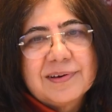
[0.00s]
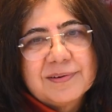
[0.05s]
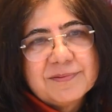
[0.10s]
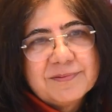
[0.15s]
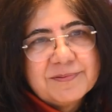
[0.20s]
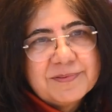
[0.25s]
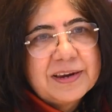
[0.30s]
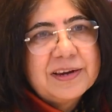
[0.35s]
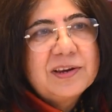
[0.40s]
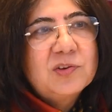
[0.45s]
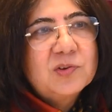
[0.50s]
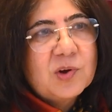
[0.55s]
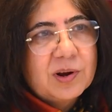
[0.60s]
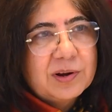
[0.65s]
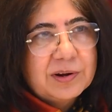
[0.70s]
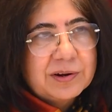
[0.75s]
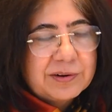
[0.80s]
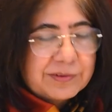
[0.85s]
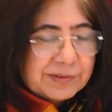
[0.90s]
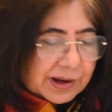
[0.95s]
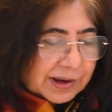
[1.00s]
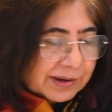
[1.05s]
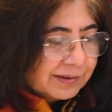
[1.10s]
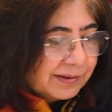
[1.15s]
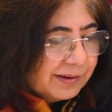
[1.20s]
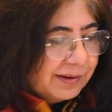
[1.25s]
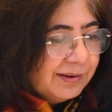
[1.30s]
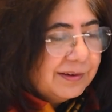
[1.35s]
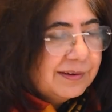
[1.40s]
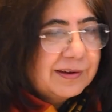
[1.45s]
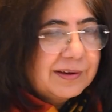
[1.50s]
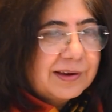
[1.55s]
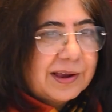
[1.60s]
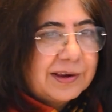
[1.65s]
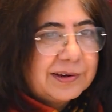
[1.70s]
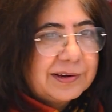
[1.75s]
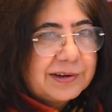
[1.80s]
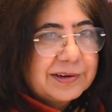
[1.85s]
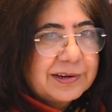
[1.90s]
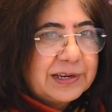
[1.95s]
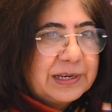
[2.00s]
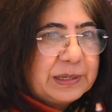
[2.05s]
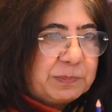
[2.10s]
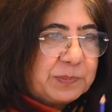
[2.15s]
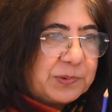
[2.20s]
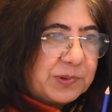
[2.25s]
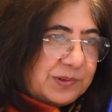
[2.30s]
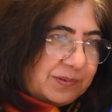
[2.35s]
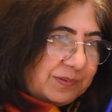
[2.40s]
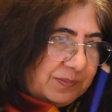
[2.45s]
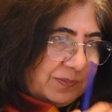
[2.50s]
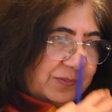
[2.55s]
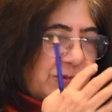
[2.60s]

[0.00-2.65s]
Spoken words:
a very solid ranking, and it keeps